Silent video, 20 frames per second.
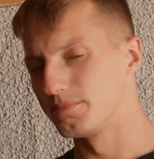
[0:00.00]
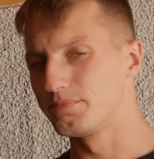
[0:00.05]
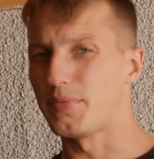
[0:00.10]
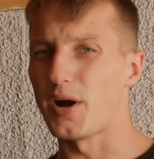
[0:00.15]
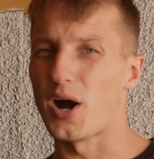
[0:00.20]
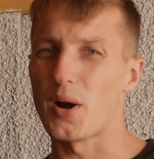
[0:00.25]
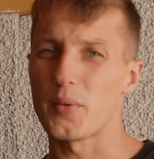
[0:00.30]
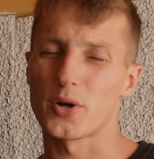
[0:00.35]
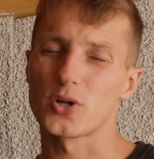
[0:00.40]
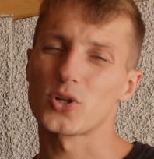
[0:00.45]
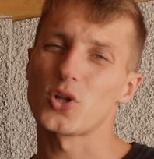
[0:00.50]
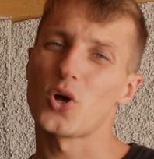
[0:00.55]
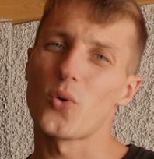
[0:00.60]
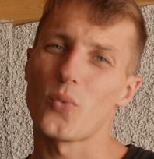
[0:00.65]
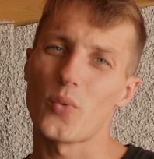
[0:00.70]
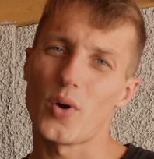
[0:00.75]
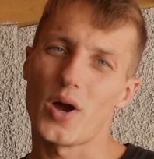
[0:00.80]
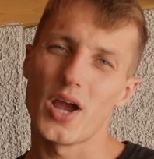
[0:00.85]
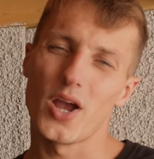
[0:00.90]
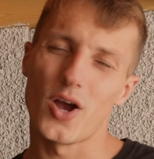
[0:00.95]
But we're a
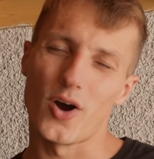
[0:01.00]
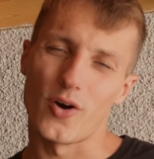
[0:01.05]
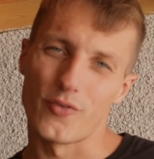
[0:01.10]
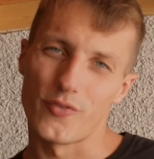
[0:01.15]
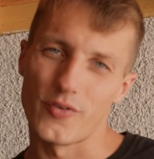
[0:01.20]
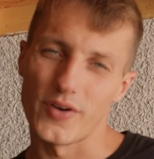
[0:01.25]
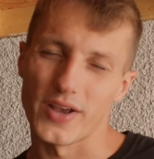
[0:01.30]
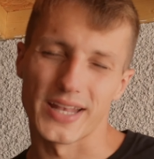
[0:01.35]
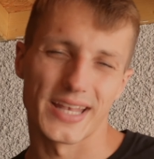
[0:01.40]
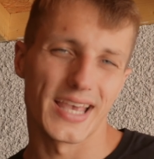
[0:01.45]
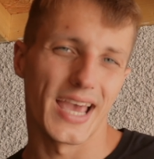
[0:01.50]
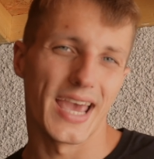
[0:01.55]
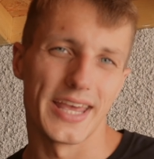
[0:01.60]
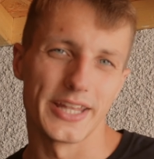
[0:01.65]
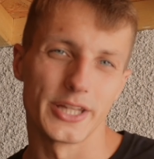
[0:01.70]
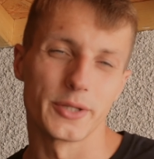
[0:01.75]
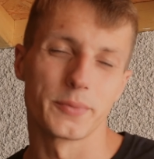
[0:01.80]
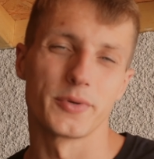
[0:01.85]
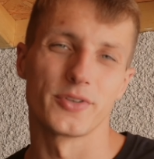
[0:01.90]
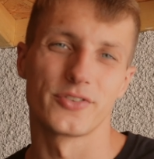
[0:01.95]
long way off
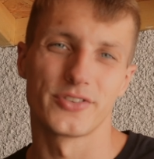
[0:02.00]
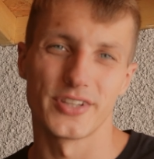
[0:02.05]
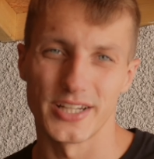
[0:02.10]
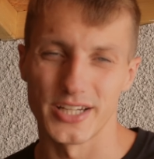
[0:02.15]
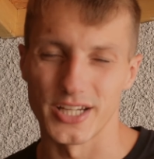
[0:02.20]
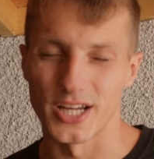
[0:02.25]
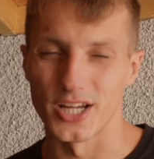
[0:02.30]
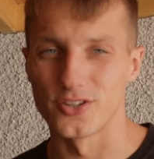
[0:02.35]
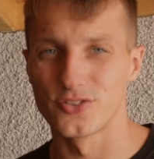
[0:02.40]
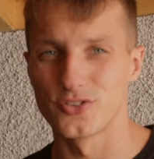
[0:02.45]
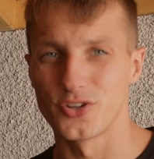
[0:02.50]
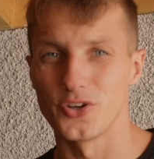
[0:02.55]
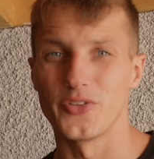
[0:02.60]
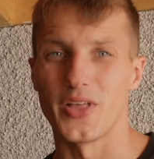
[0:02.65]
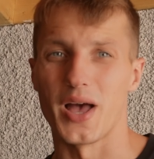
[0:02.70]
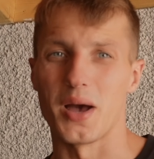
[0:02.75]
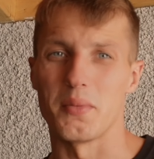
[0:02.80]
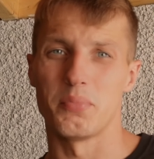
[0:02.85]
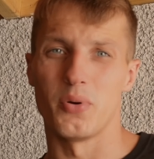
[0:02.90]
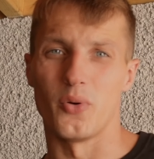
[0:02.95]
getting the Brasilia to
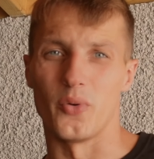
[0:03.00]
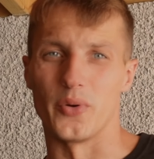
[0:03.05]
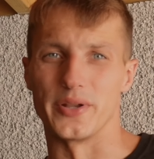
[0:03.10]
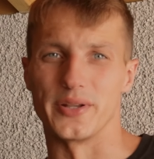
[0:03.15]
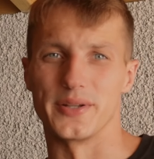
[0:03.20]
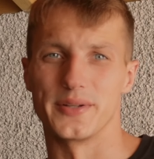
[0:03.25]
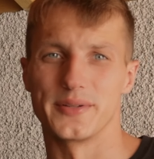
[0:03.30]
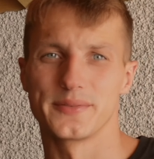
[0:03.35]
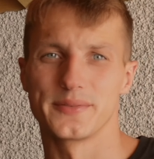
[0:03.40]
that point.